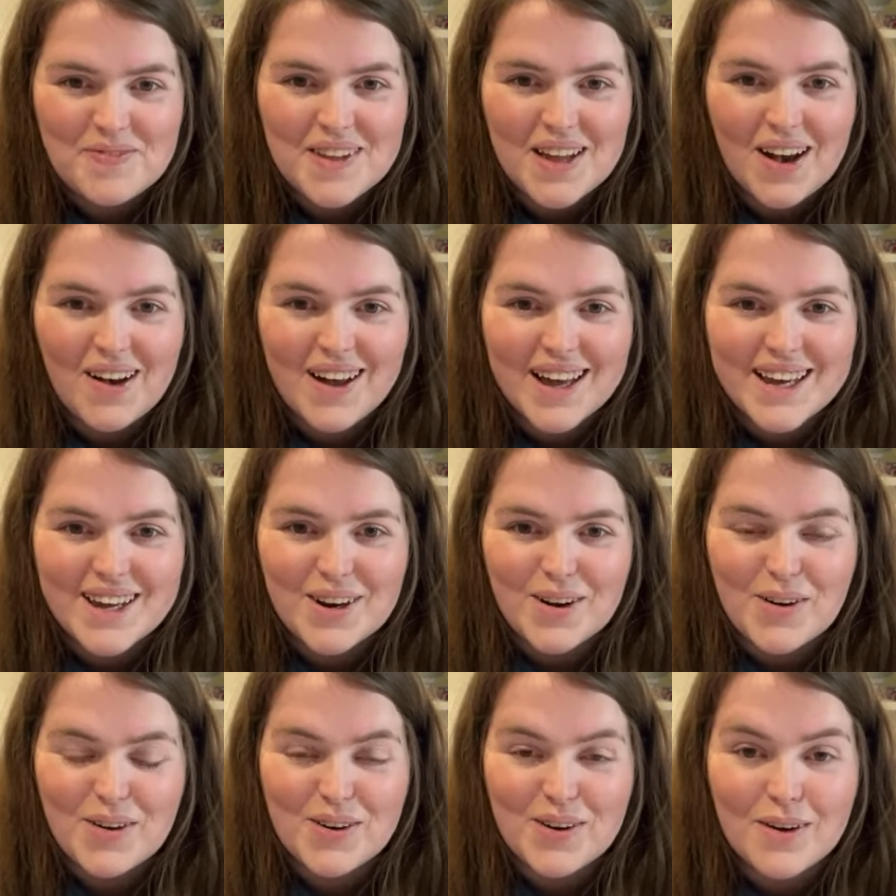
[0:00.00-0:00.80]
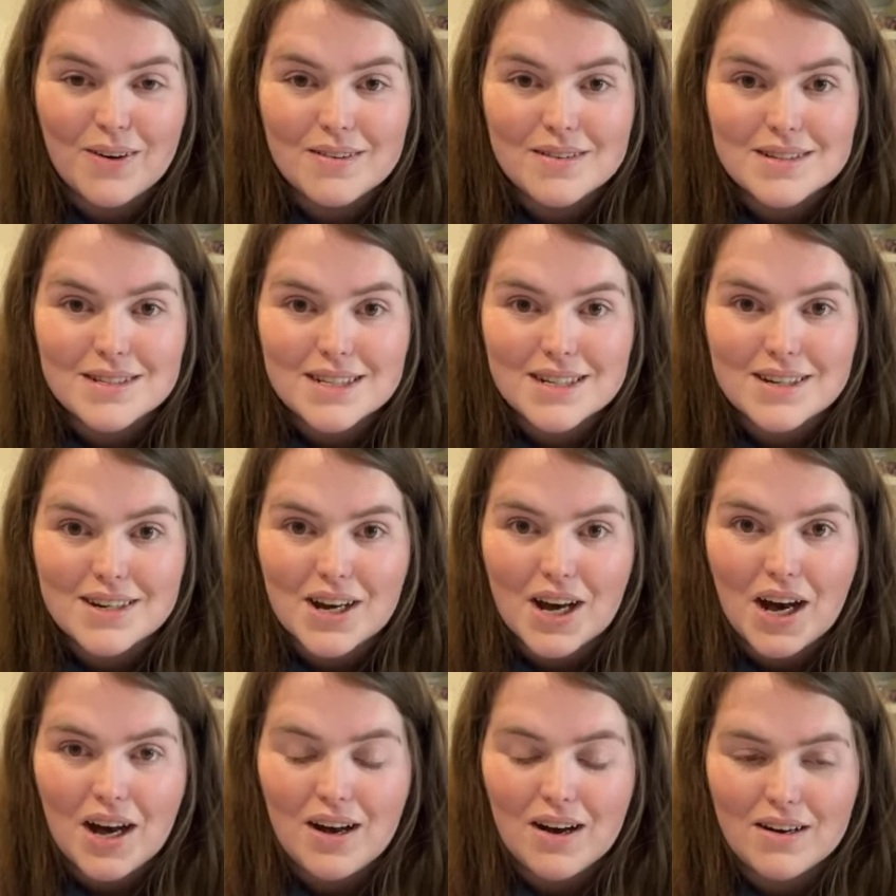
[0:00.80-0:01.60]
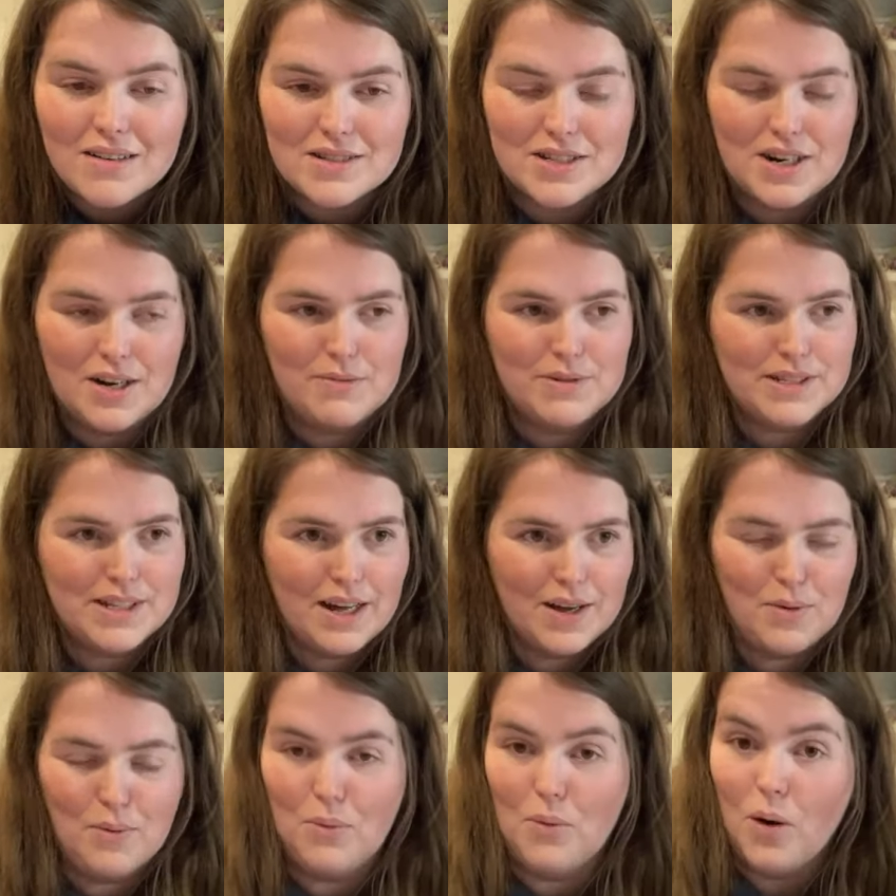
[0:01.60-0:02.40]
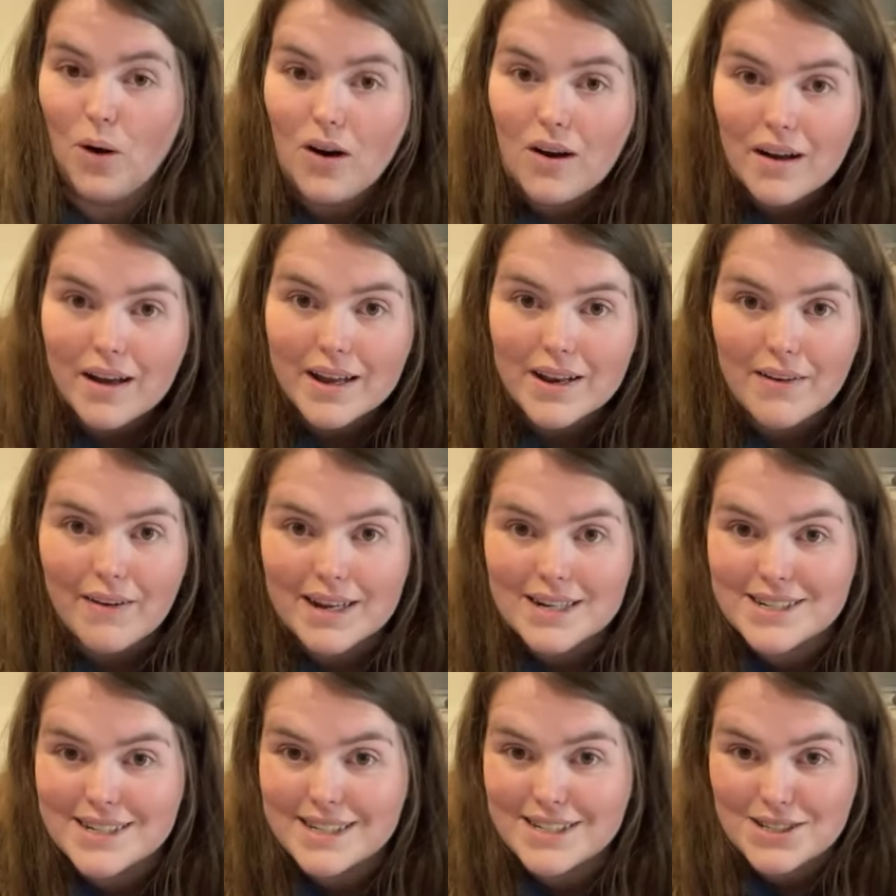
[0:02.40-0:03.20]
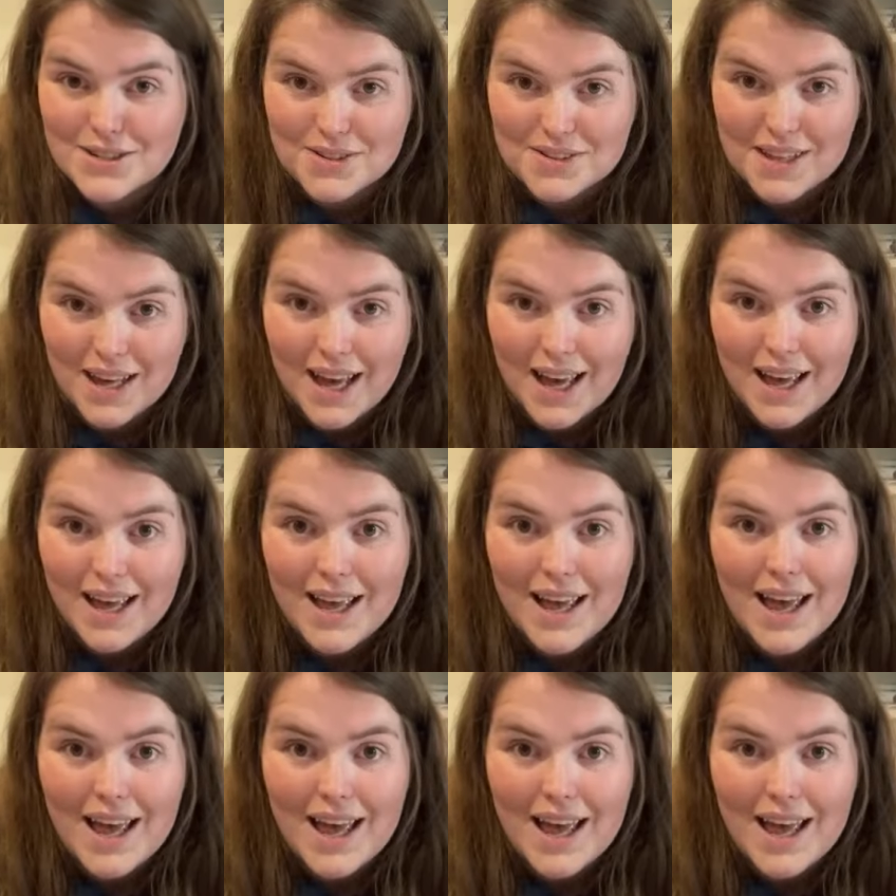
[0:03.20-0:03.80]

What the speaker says: iron-on onto card? And I was like, what? Can you actually do that?